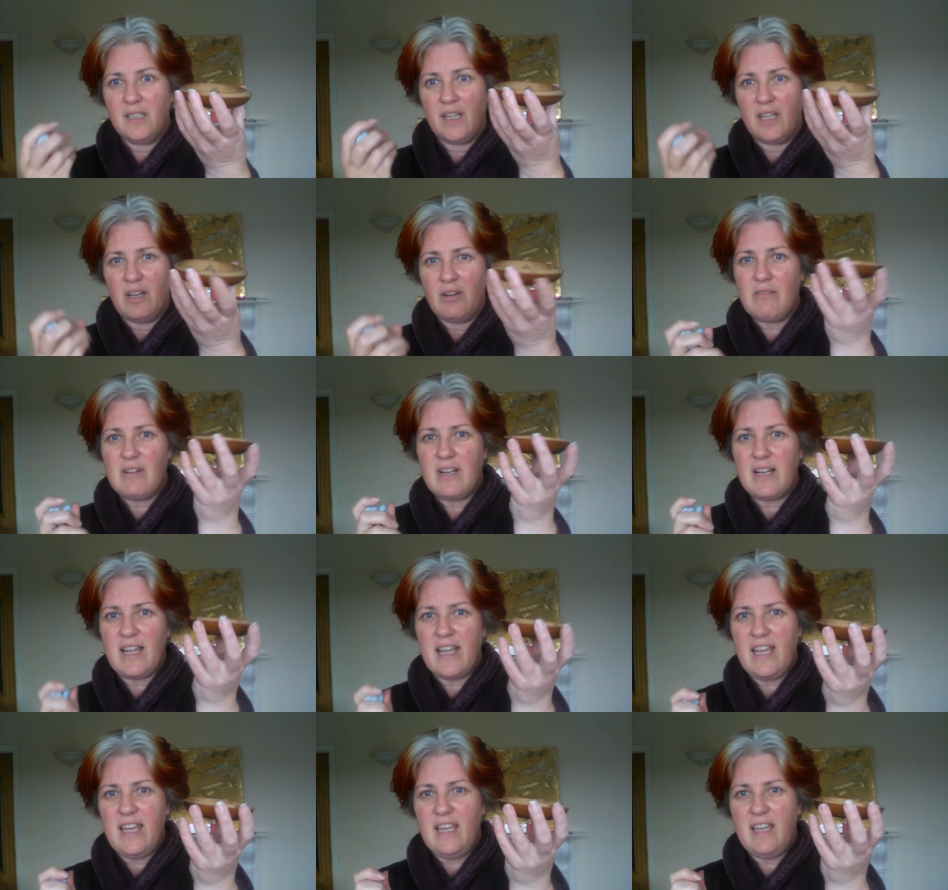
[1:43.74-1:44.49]
not
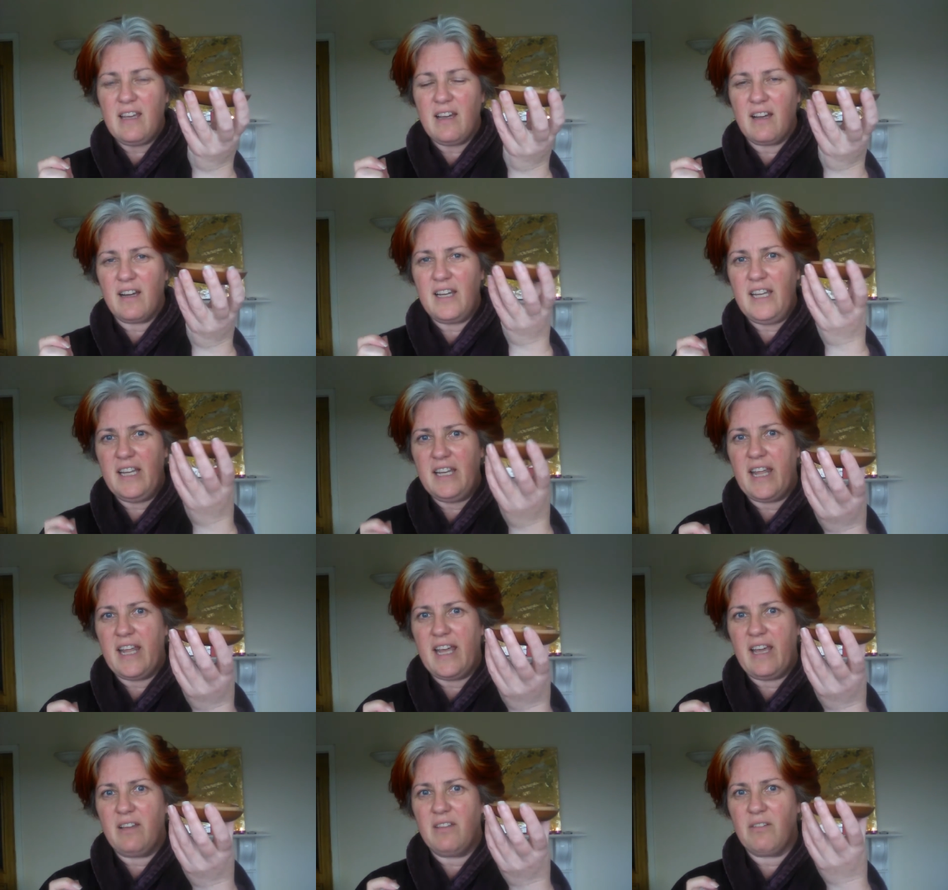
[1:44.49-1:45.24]
only are you
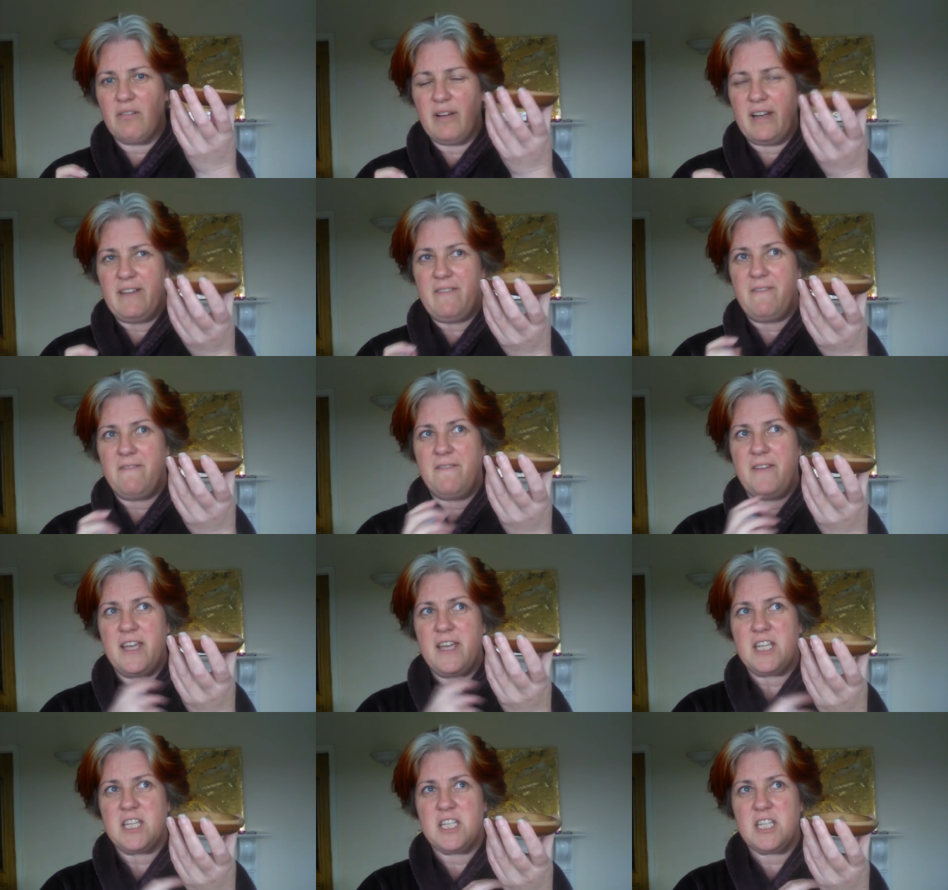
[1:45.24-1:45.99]
now the right
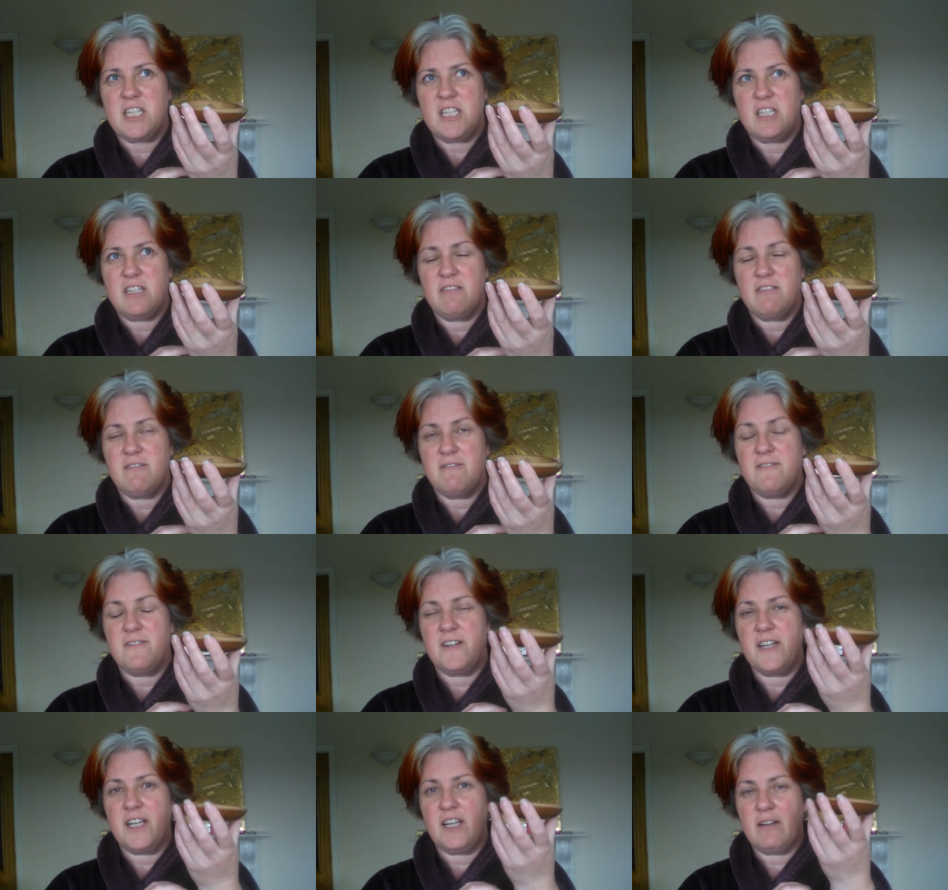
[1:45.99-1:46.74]
fit
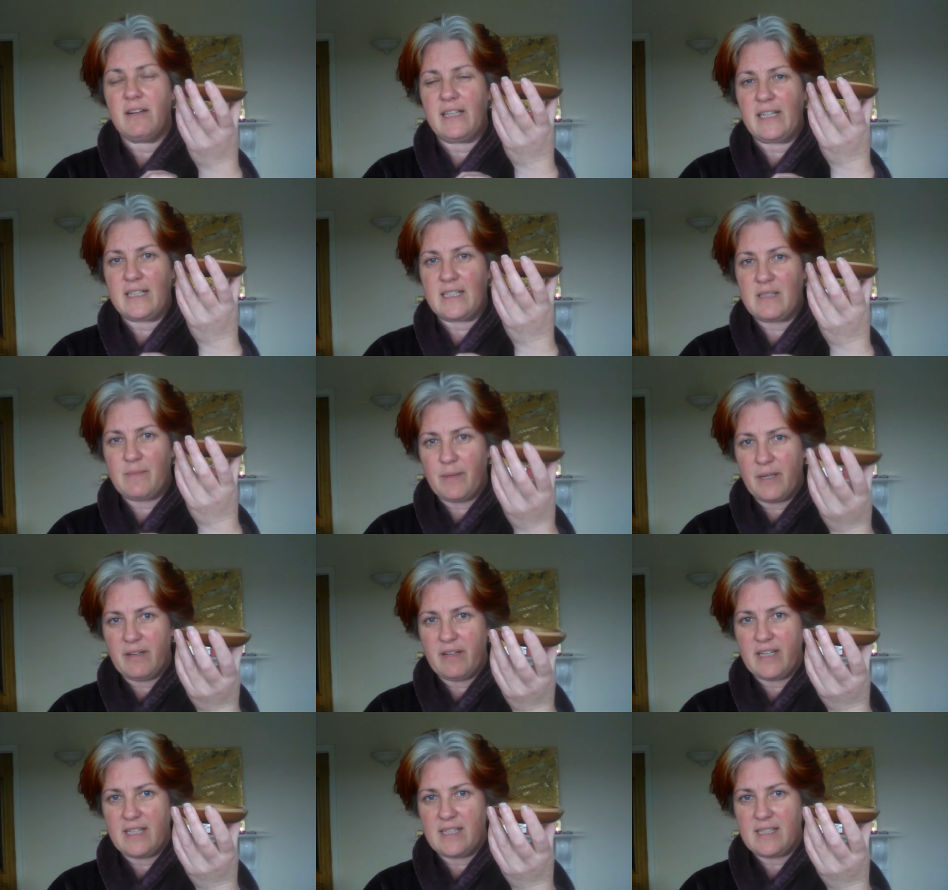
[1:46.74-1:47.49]
for your right
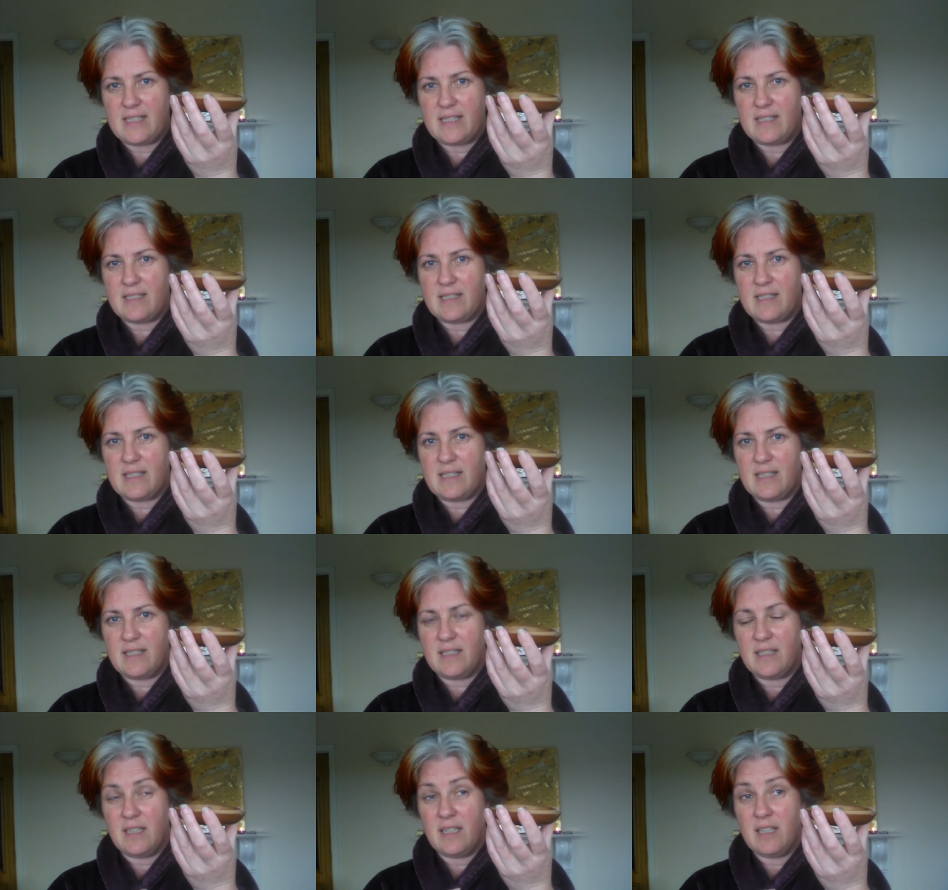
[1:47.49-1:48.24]

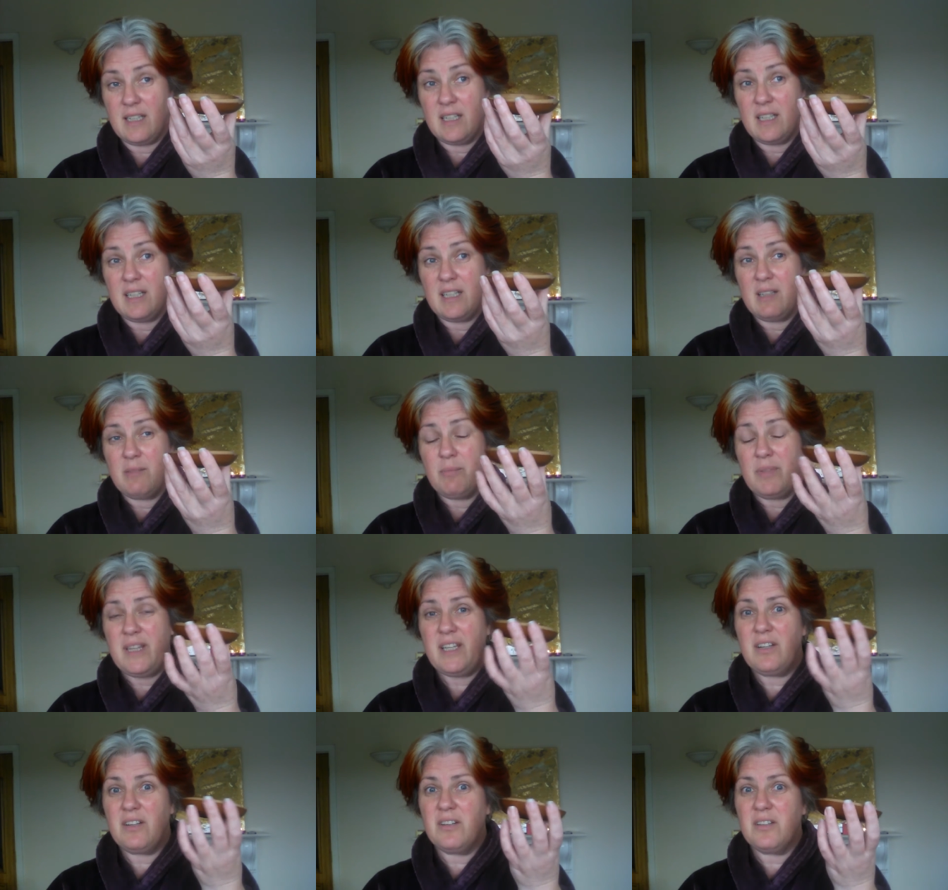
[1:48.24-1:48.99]
experiences,
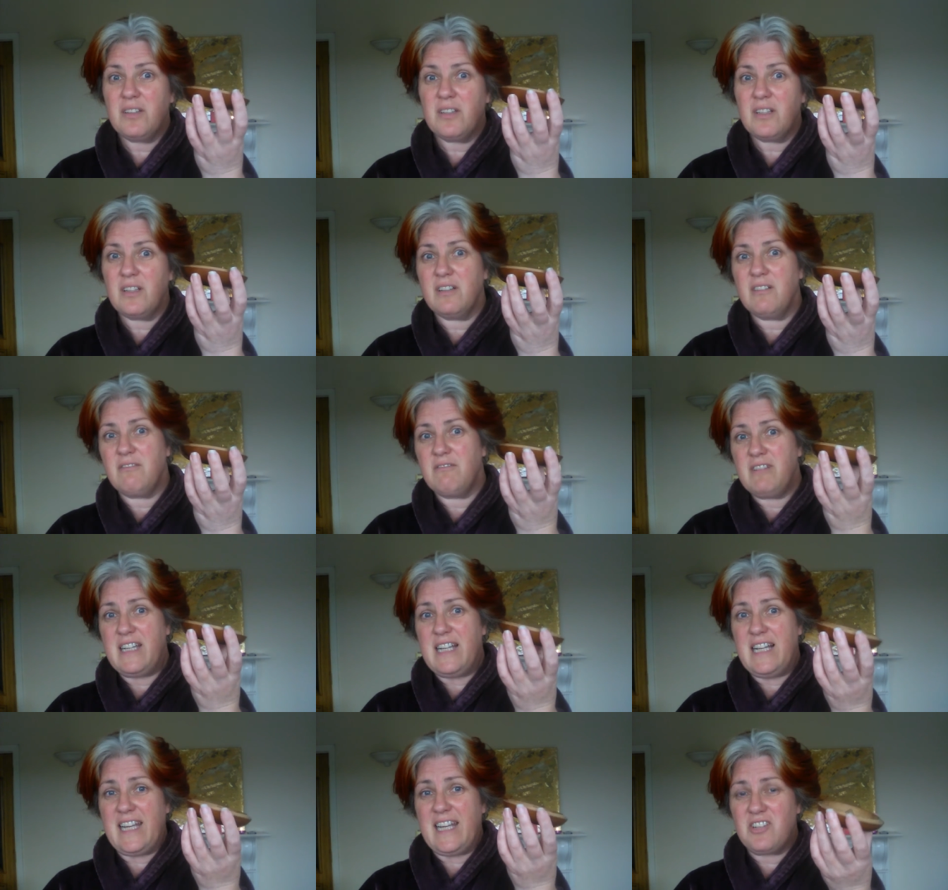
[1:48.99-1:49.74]
but the other
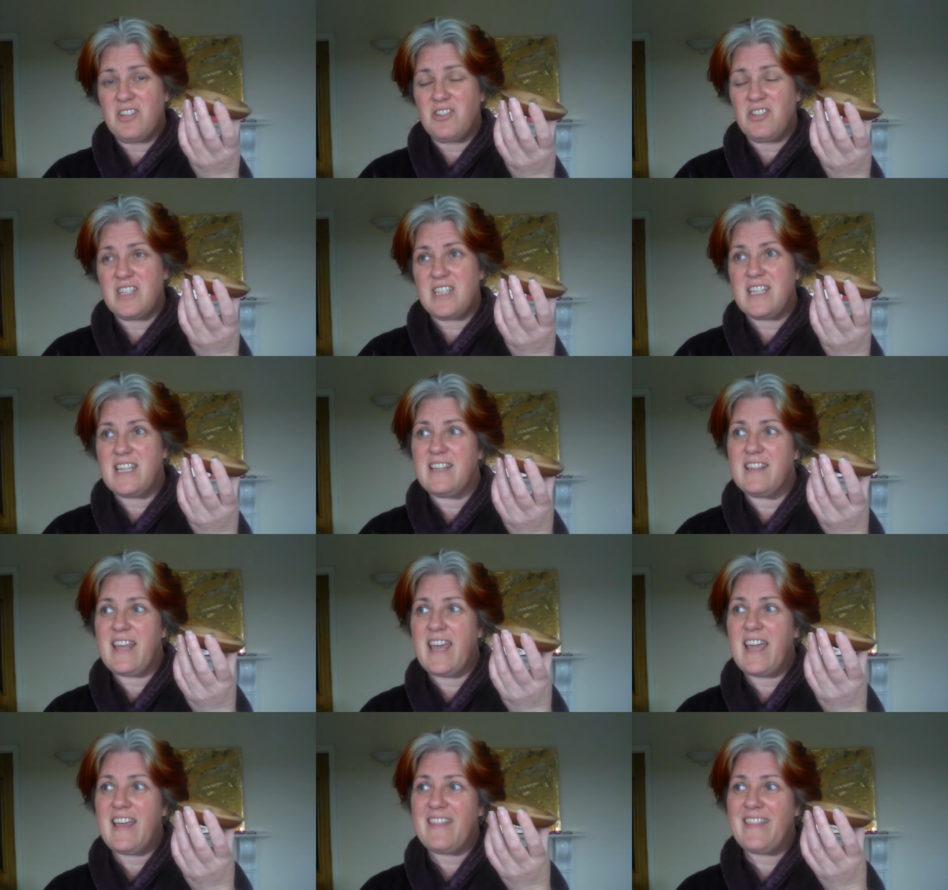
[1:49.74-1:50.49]
really
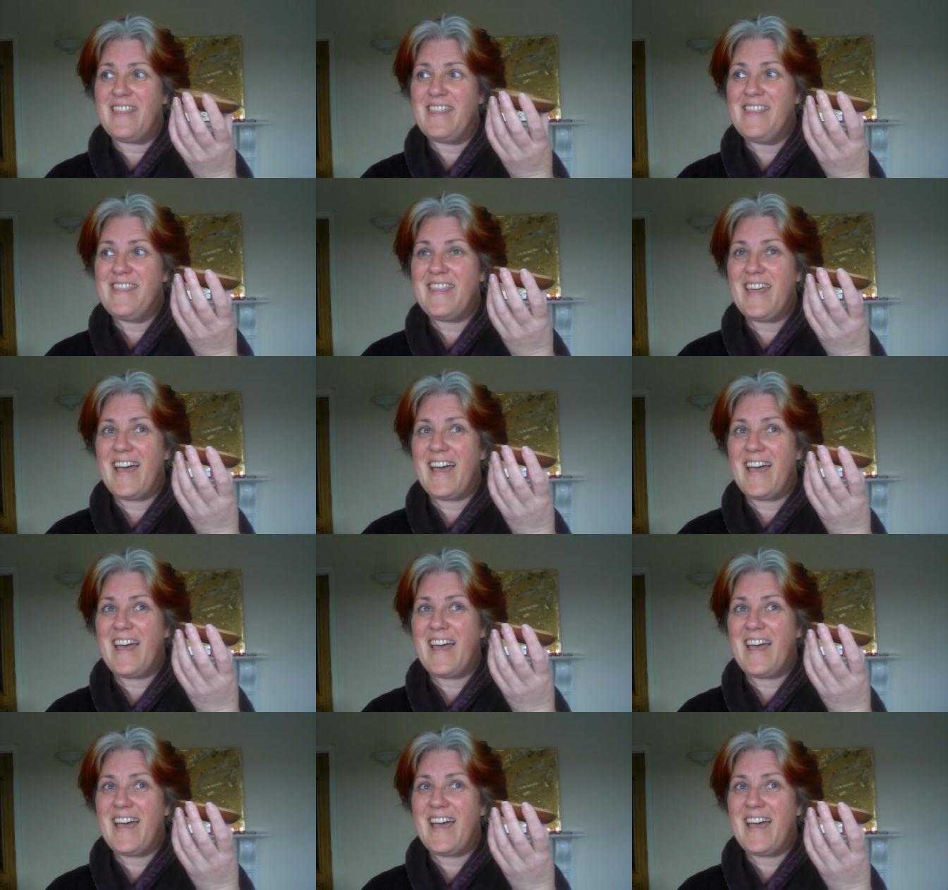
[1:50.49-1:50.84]
interesting thing